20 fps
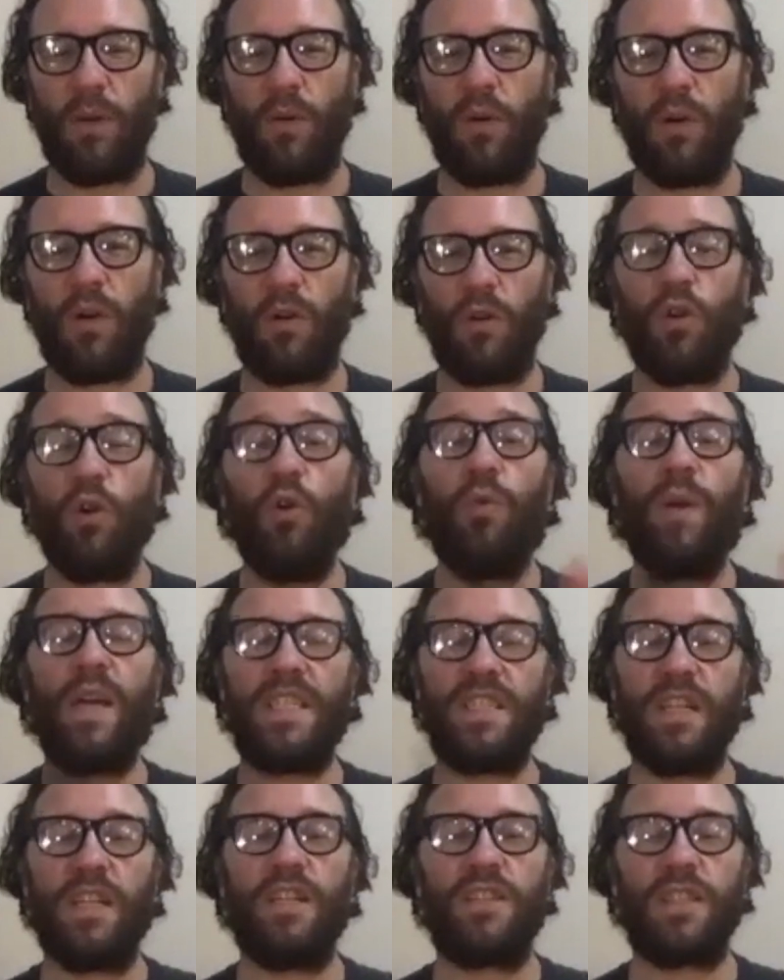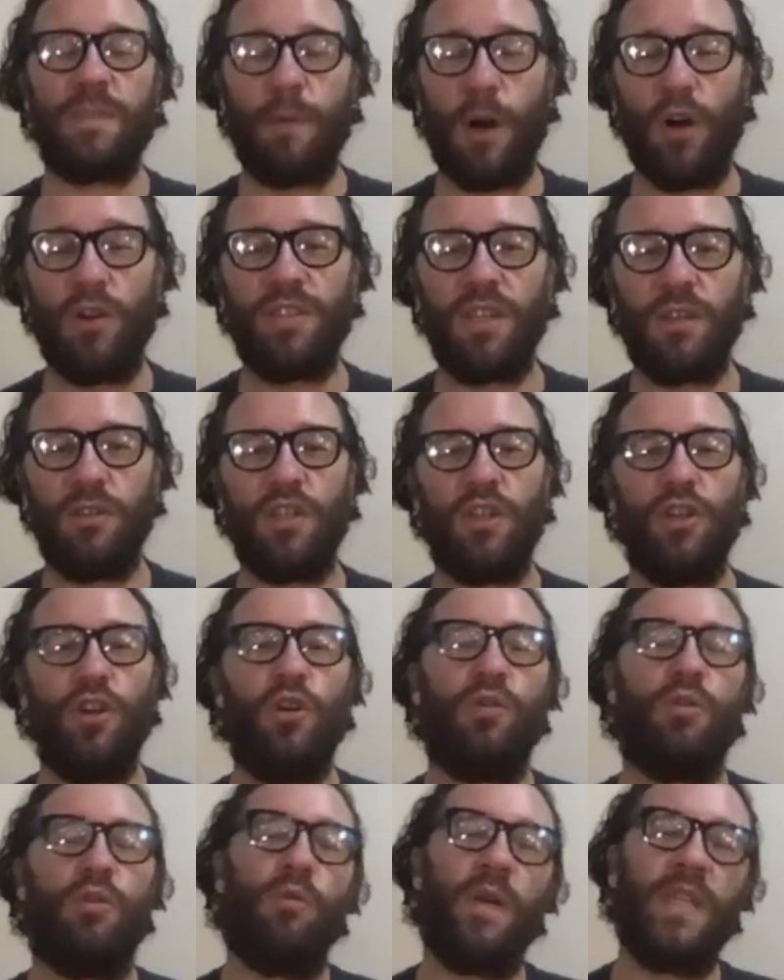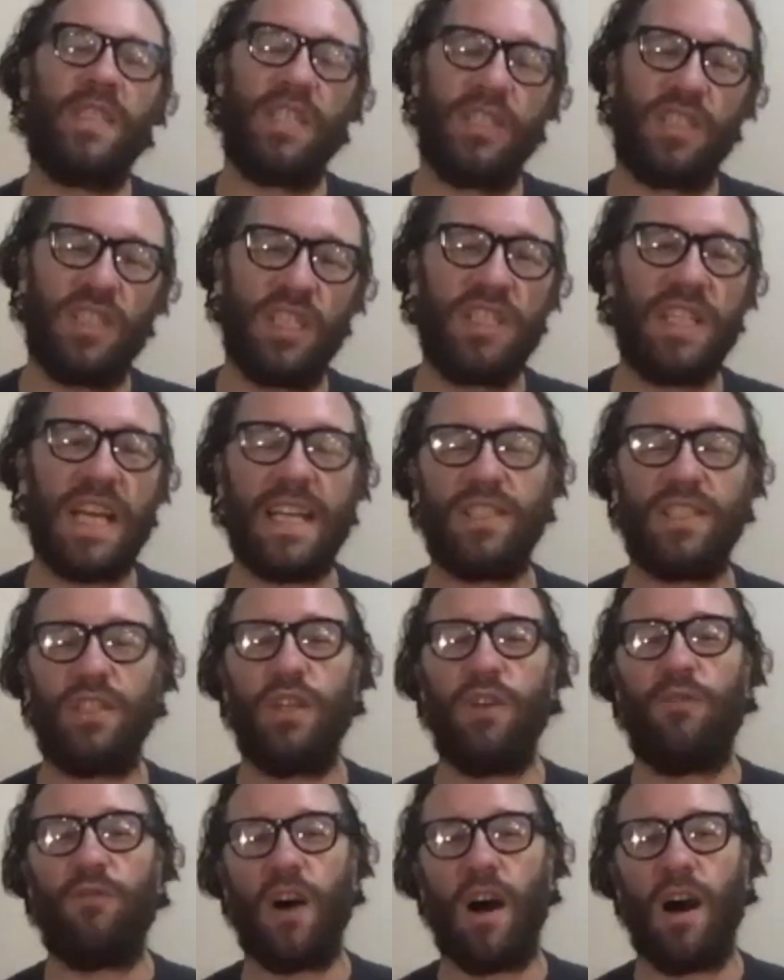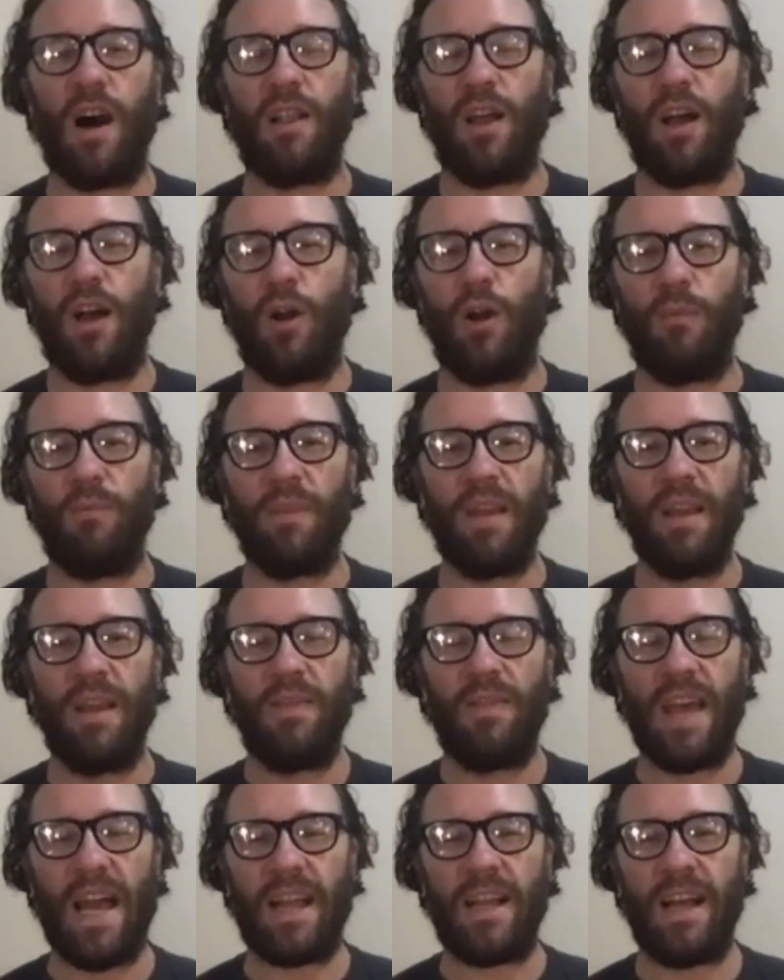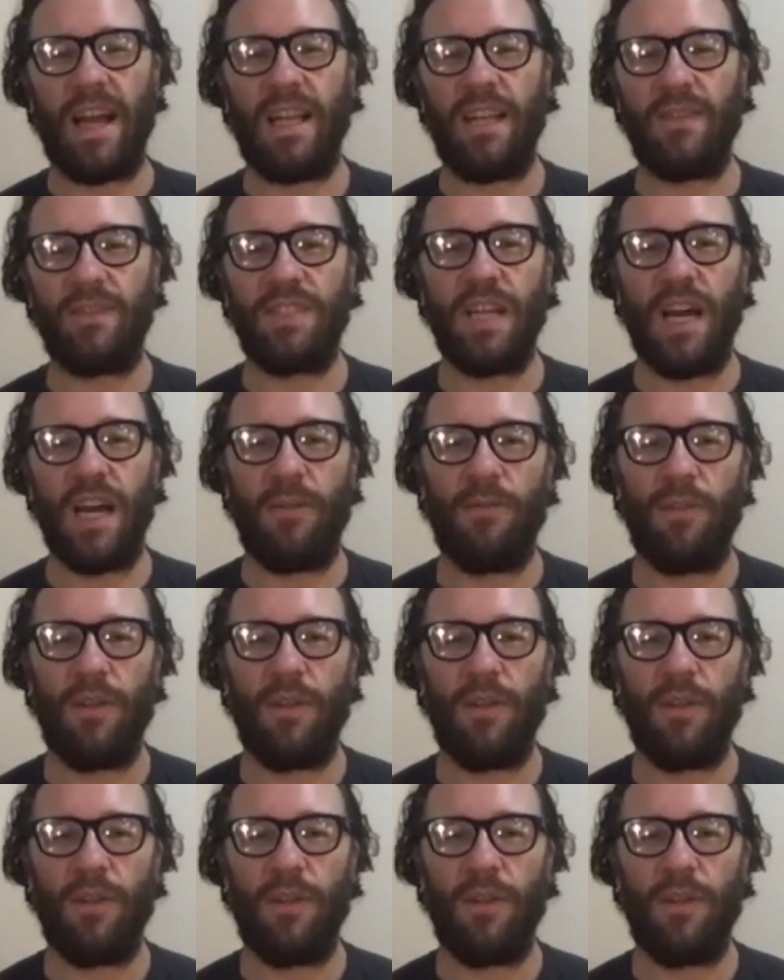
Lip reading: who we should expose you to, who we should suggest you follow, that kind of stuff.